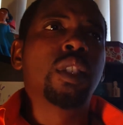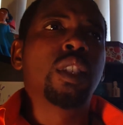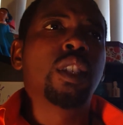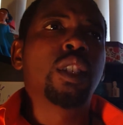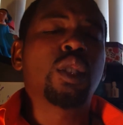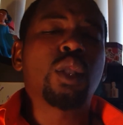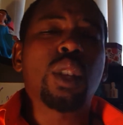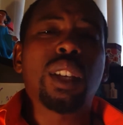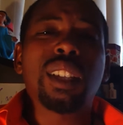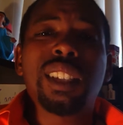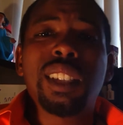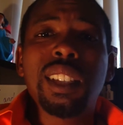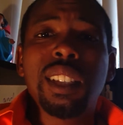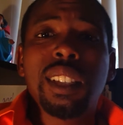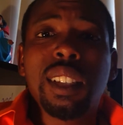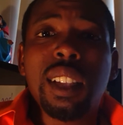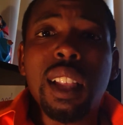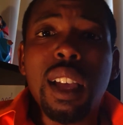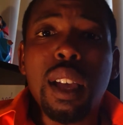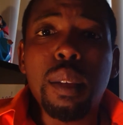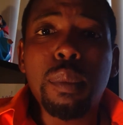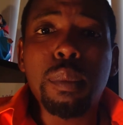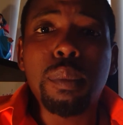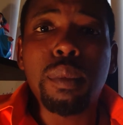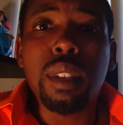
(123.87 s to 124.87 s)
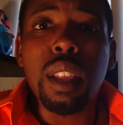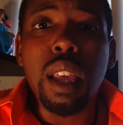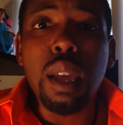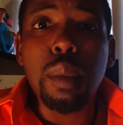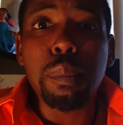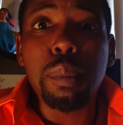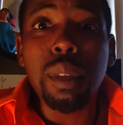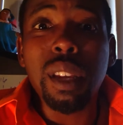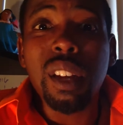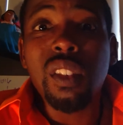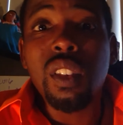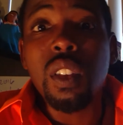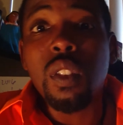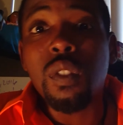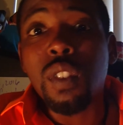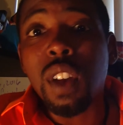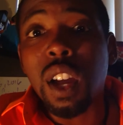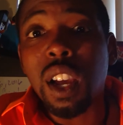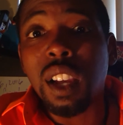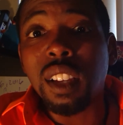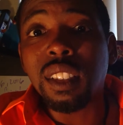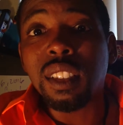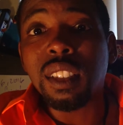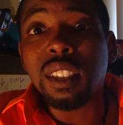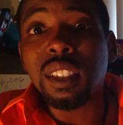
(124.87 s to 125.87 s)
So I took that bit of
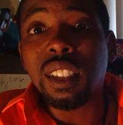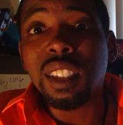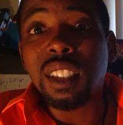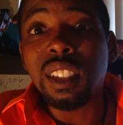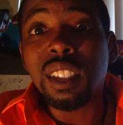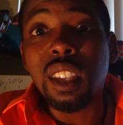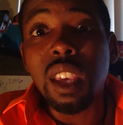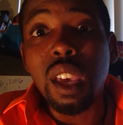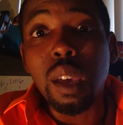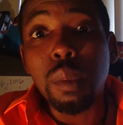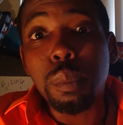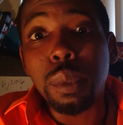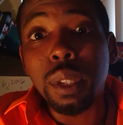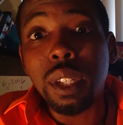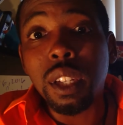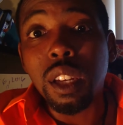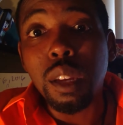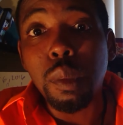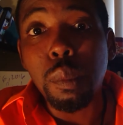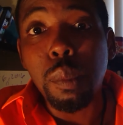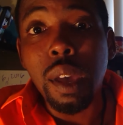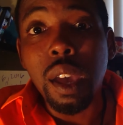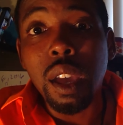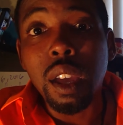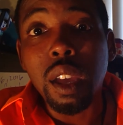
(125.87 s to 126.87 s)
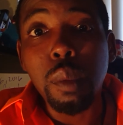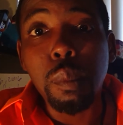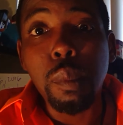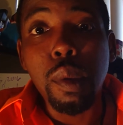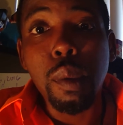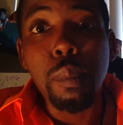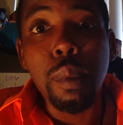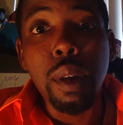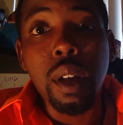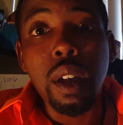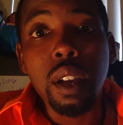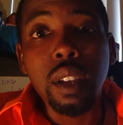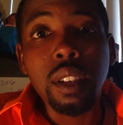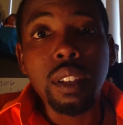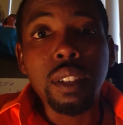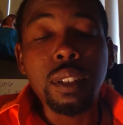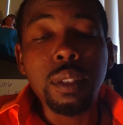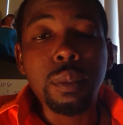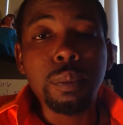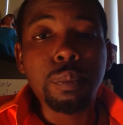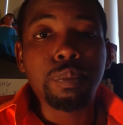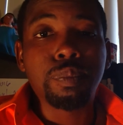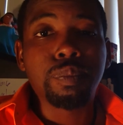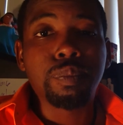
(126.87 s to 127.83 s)
advice and just kept it in the back of my mind.